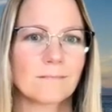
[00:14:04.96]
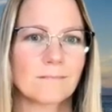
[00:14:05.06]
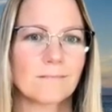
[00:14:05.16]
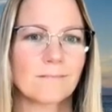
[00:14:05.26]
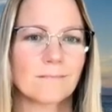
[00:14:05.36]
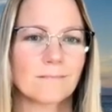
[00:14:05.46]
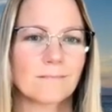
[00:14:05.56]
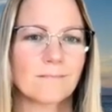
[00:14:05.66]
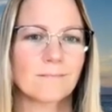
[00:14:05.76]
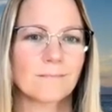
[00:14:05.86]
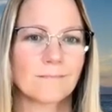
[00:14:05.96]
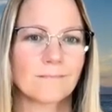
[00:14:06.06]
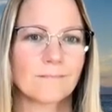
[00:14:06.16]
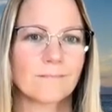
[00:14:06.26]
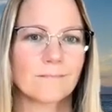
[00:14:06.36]

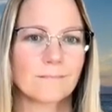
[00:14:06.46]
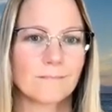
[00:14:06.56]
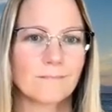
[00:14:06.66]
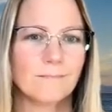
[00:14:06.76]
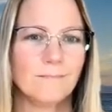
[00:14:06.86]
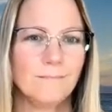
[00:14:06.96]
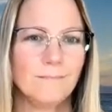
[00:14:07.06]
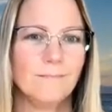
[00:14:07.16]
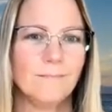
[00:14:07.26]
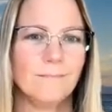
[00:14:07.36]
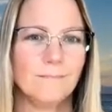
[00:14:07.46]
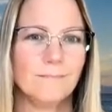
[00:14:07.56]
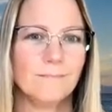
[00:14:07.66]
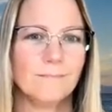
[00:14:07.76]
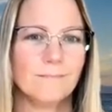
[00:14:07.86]

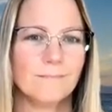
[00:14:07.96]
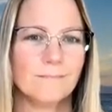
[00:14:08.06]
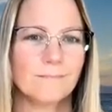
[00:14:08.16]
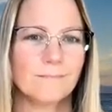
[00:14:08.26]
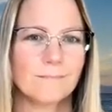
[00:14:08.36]
The person shown says nothing.